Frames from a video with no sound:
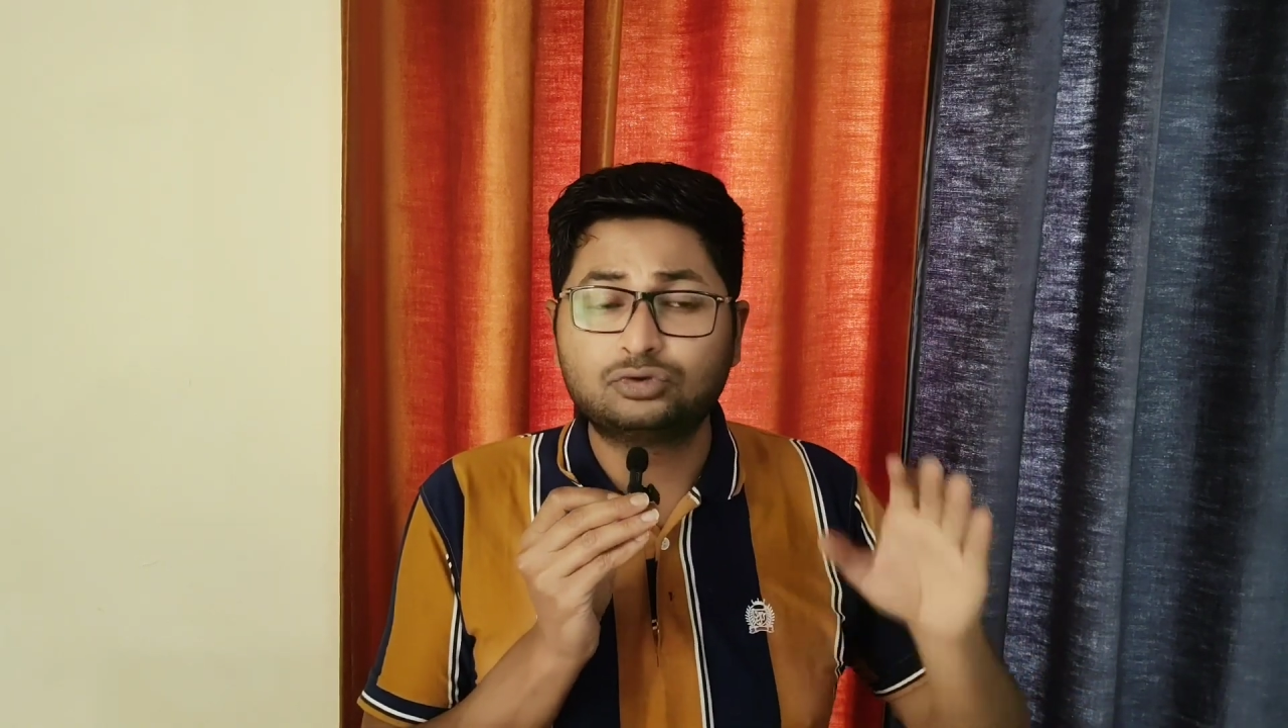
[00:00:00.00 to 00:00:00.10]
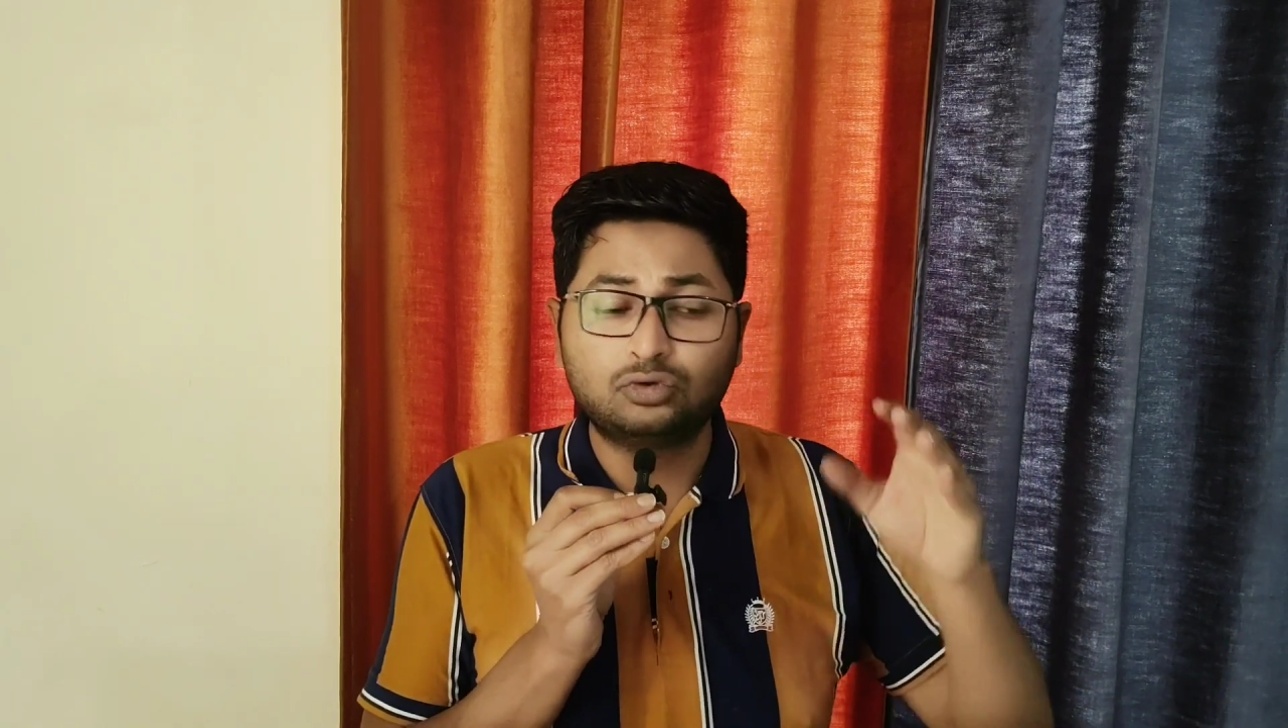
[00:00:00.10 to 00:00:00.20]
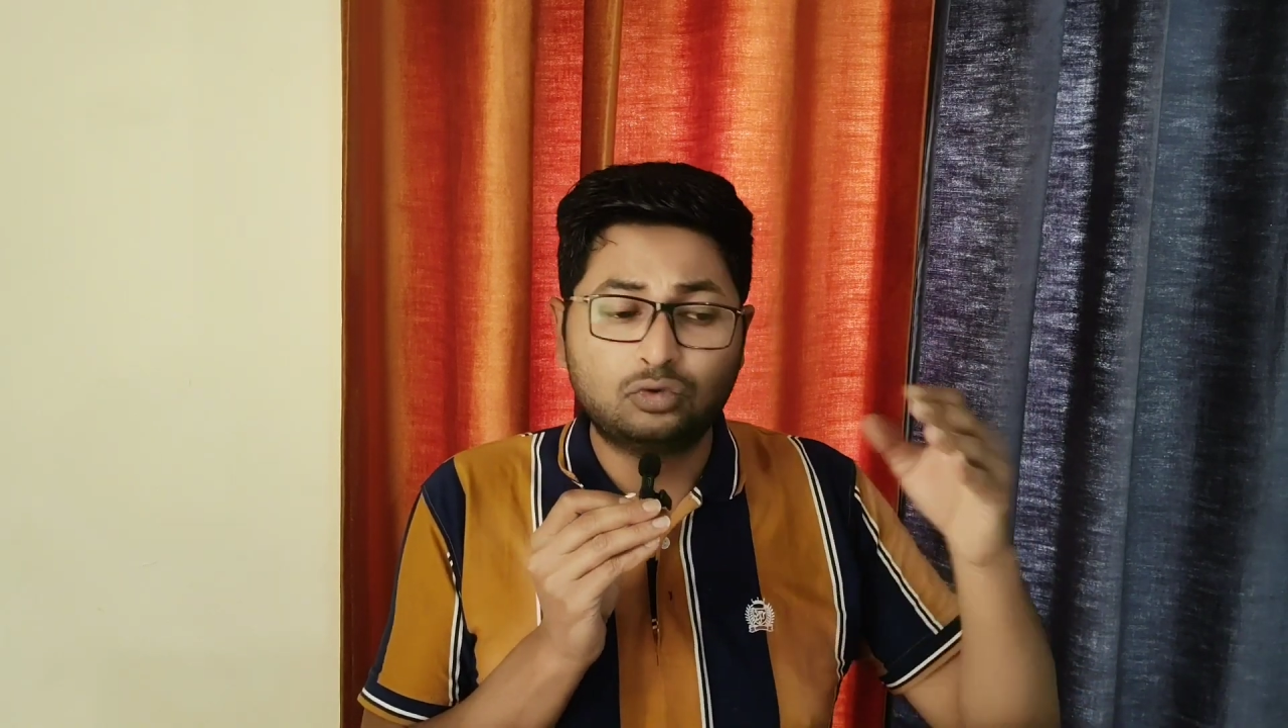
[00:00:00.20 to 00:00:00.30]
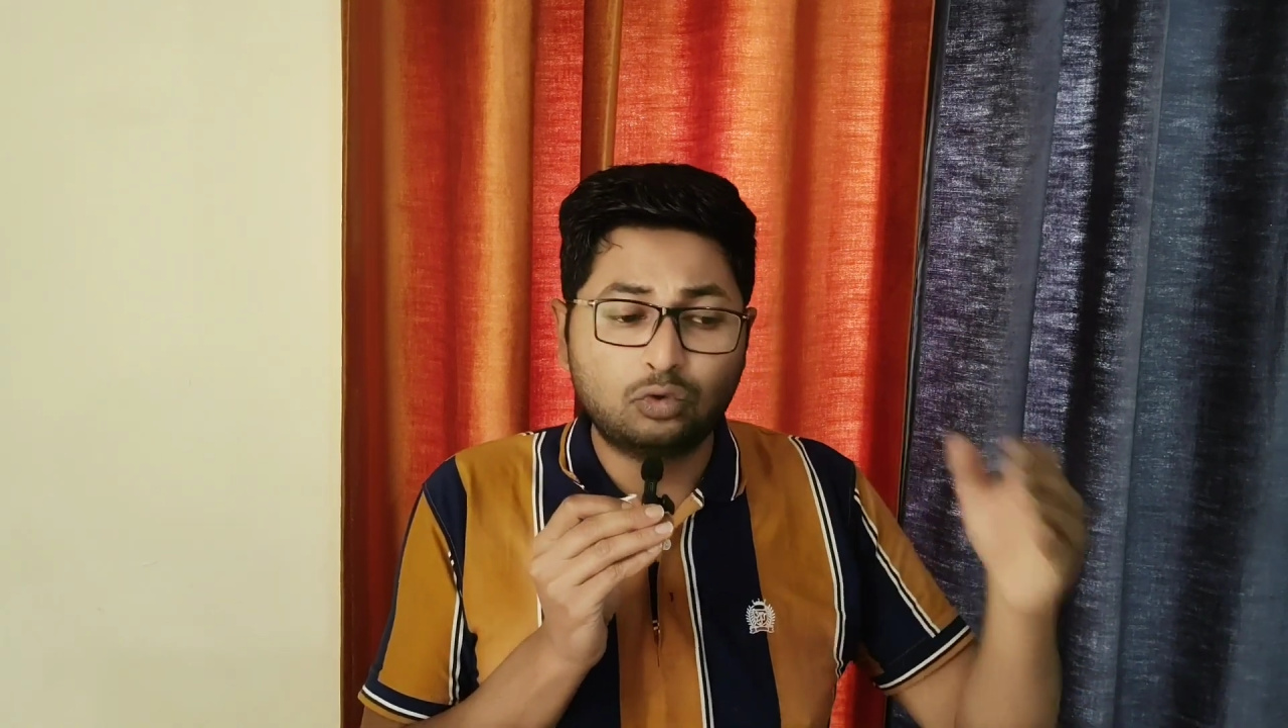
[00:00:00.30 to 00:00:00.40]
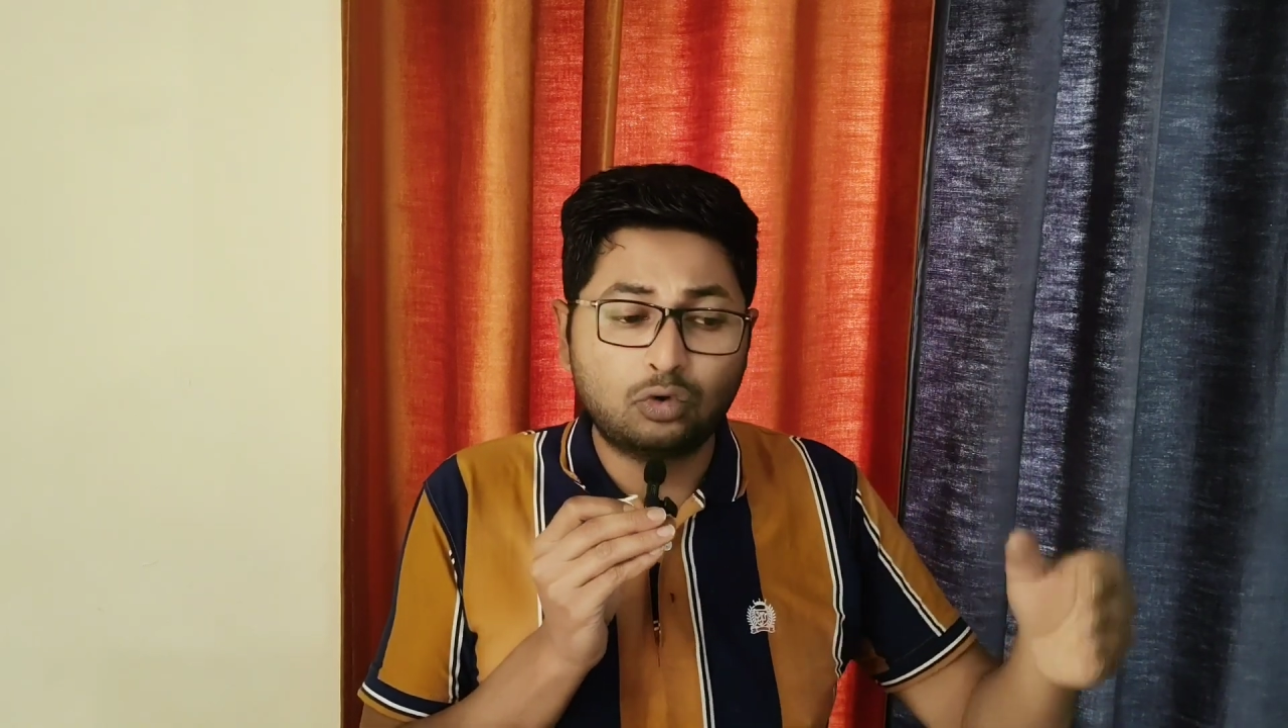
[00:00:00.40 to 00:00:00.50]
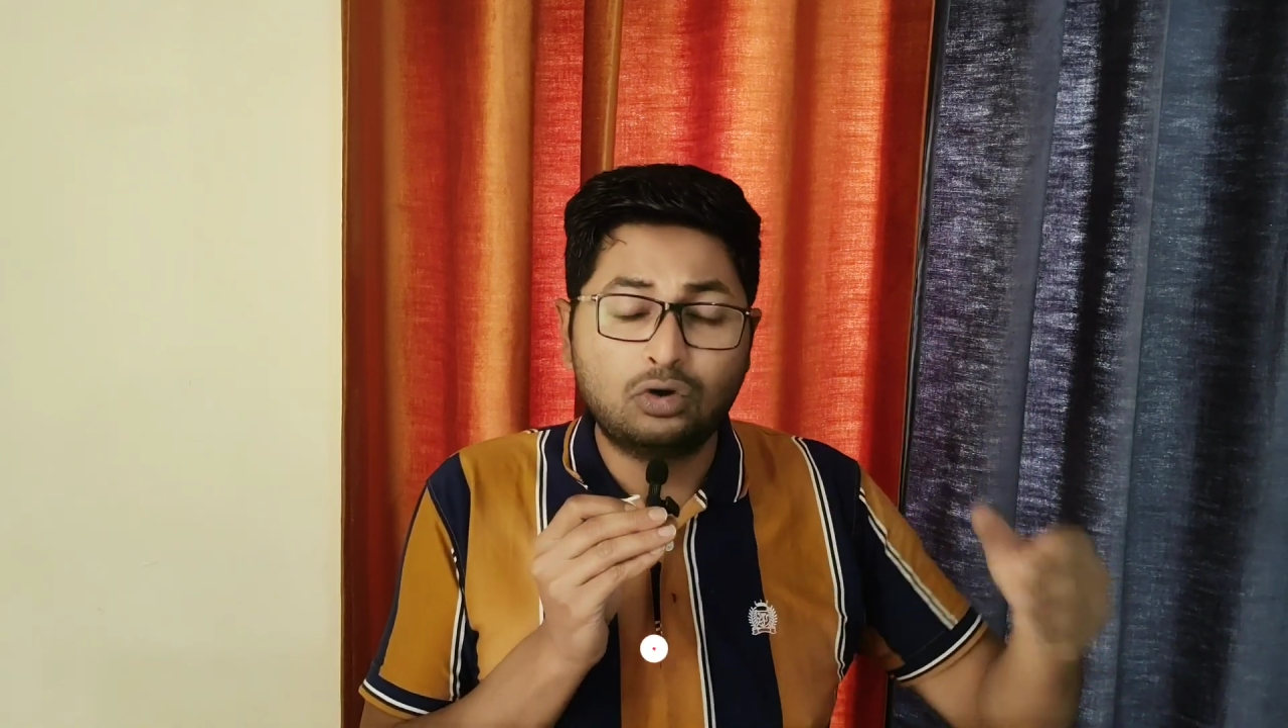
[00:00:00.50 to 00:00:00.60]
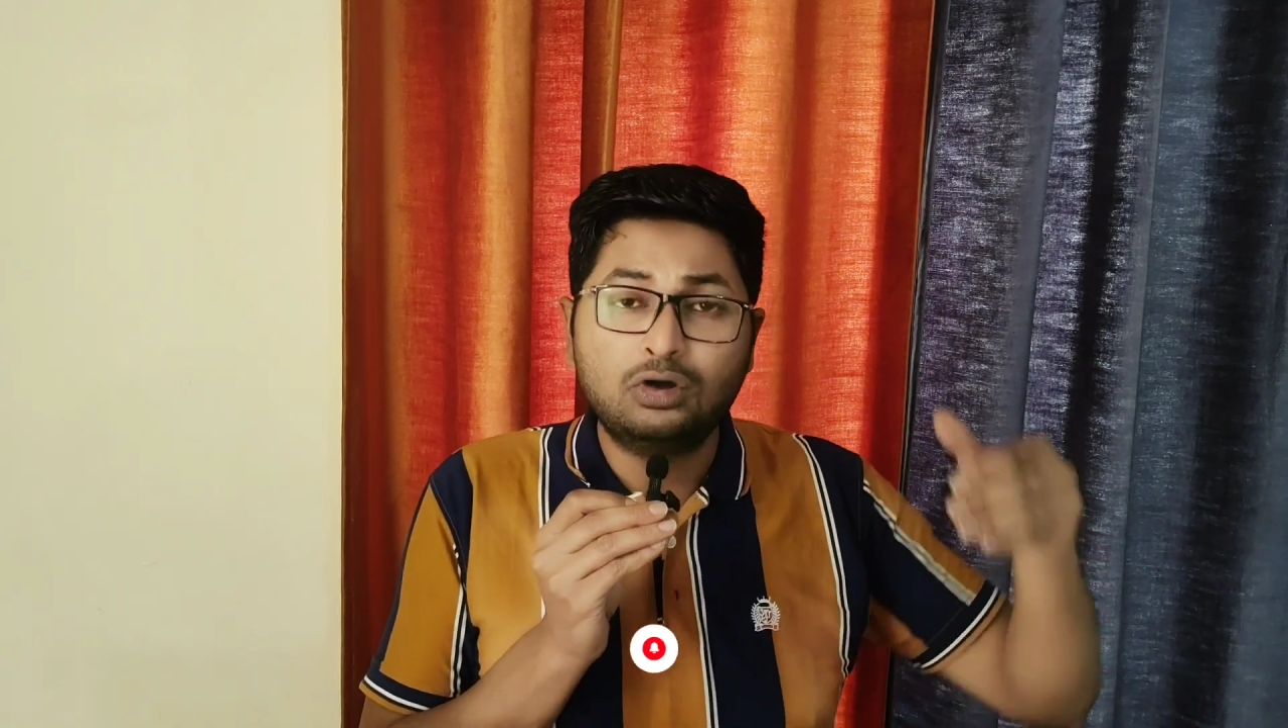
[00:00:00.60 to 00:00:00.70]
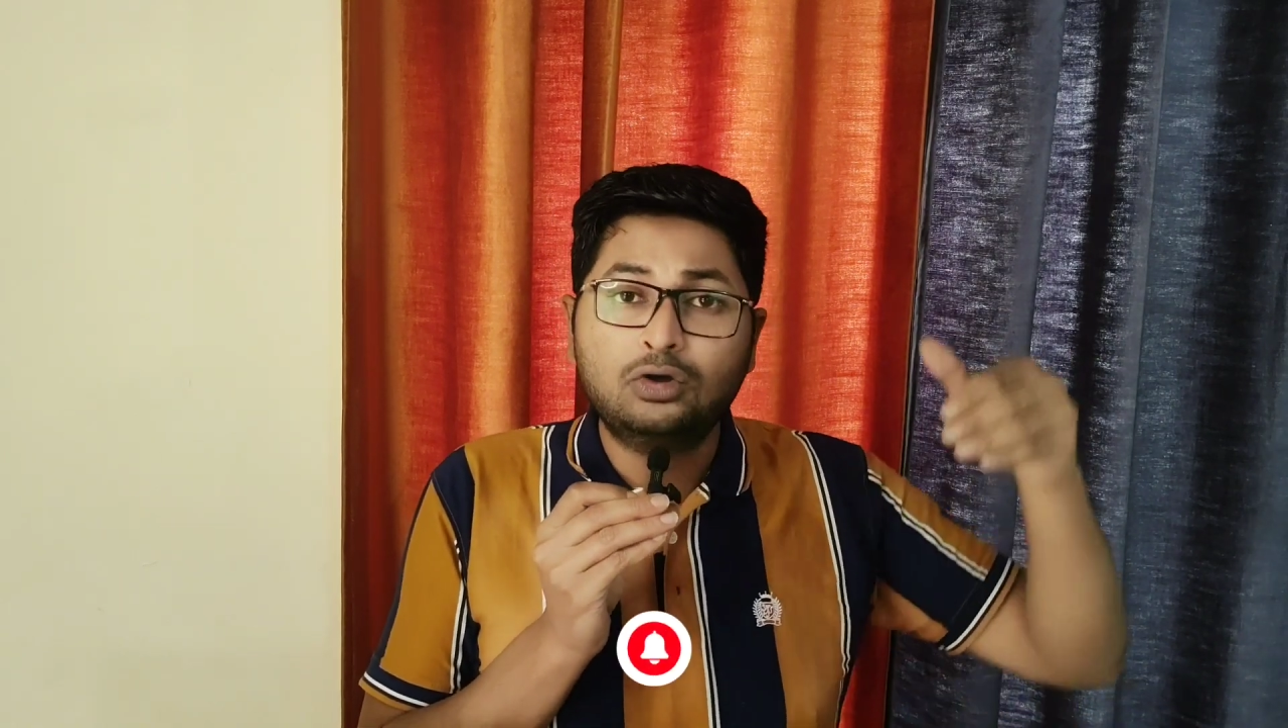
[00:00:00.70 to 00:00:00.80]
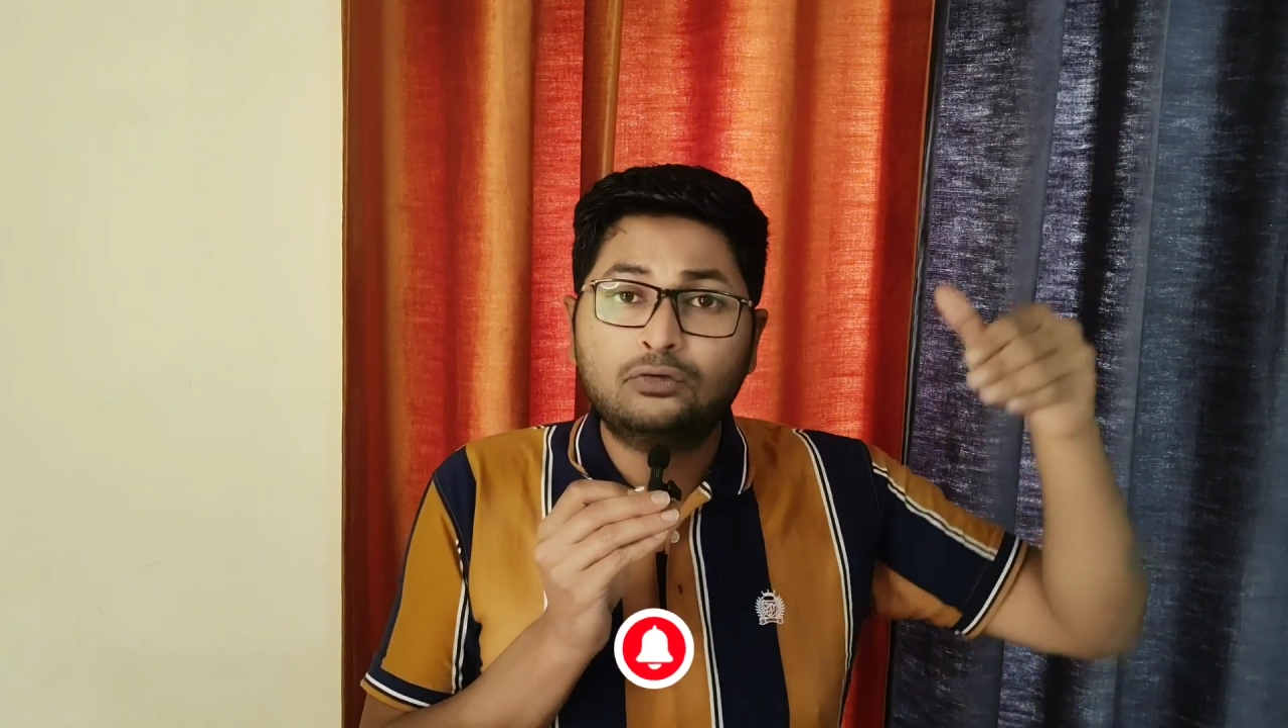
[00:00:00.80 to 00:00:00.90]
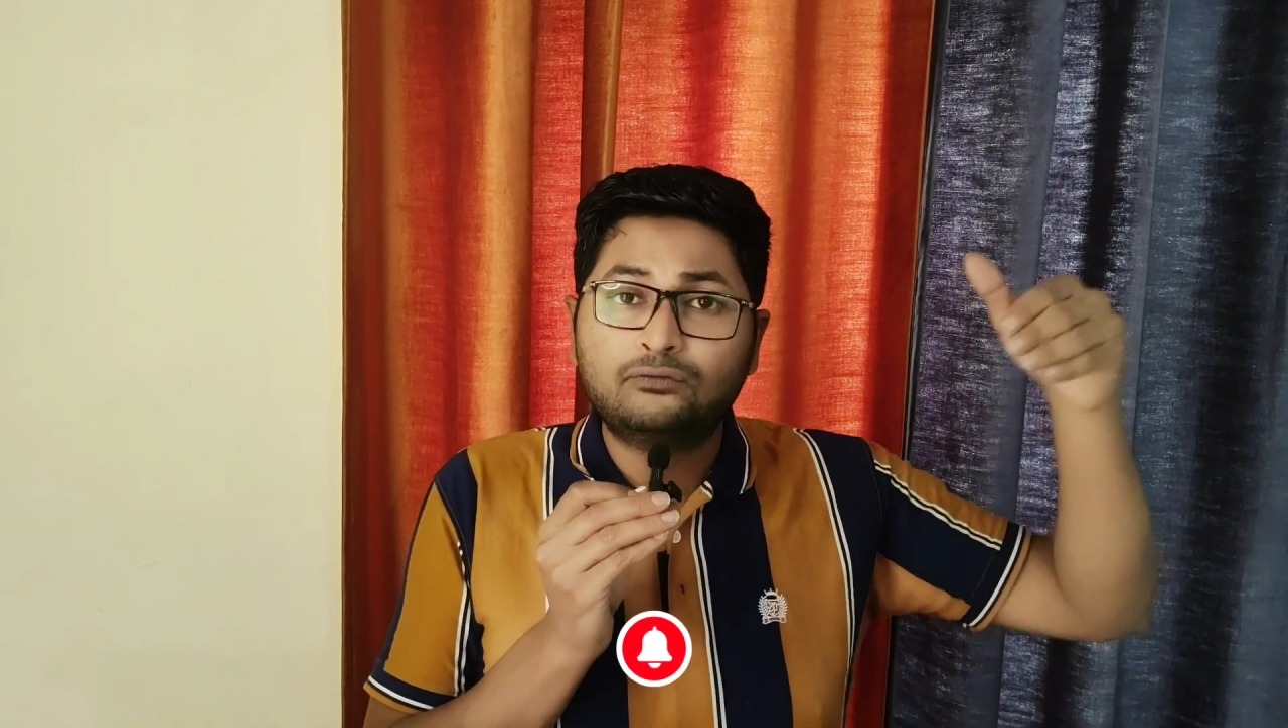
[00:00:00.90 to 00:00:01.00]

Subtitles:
to go